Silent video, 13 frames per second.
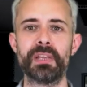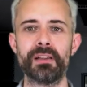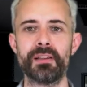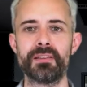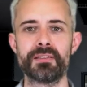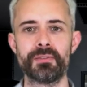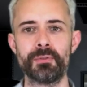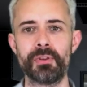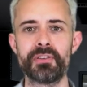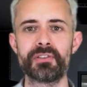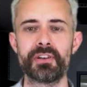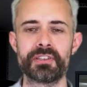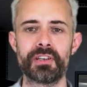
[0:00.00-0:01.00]
Dylans and all
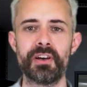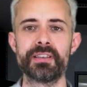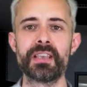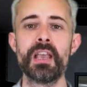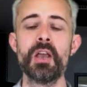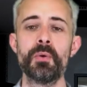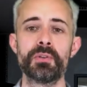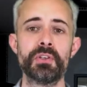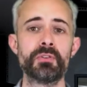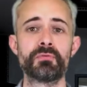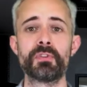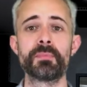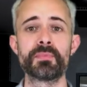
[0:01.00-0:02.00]
those kinds of guys, would
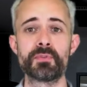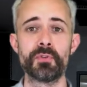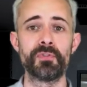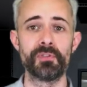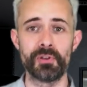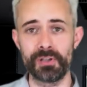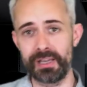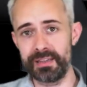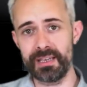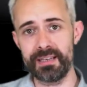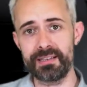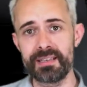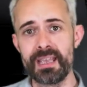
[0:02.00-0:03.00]
use rhythms an awful lot like
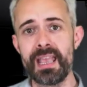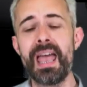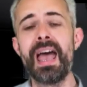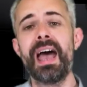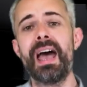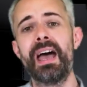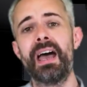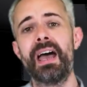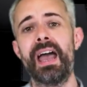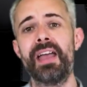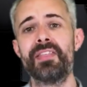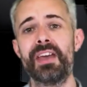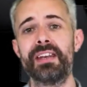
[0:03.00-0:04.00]
this.
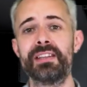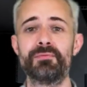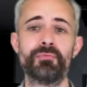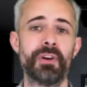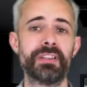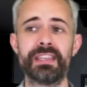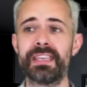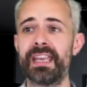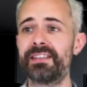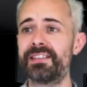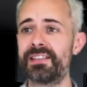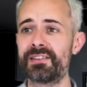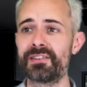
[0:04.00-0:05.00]
And then right to the
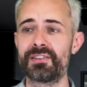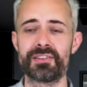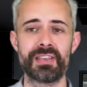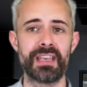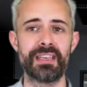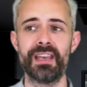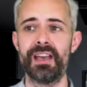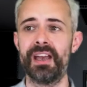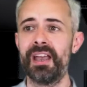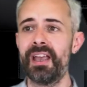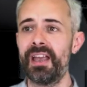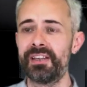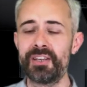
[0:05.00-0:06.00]
80s, listen to, say,
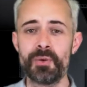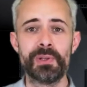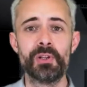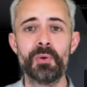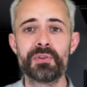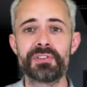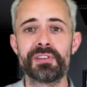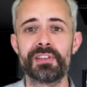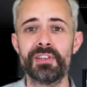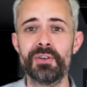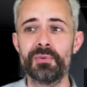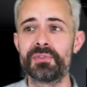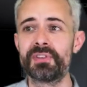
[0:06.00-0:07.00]
Huey Lewis and the
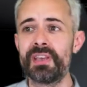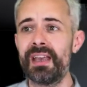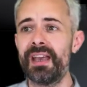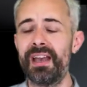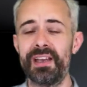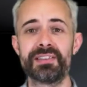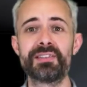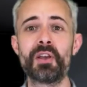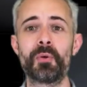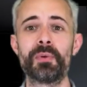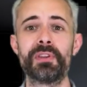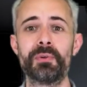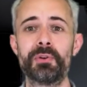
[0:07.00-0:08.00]
News,
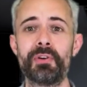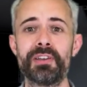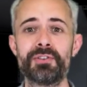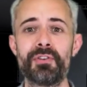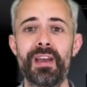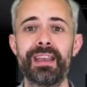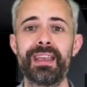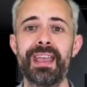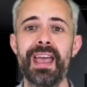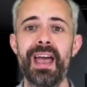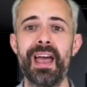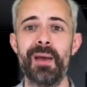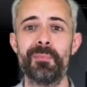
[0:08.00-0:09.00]
Stuck With You, great track.
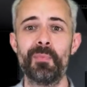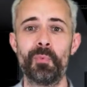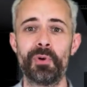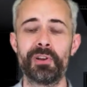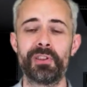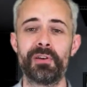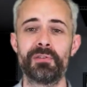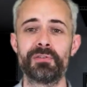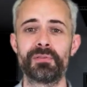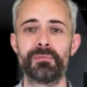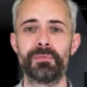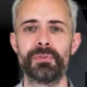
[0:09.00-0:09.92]
One of those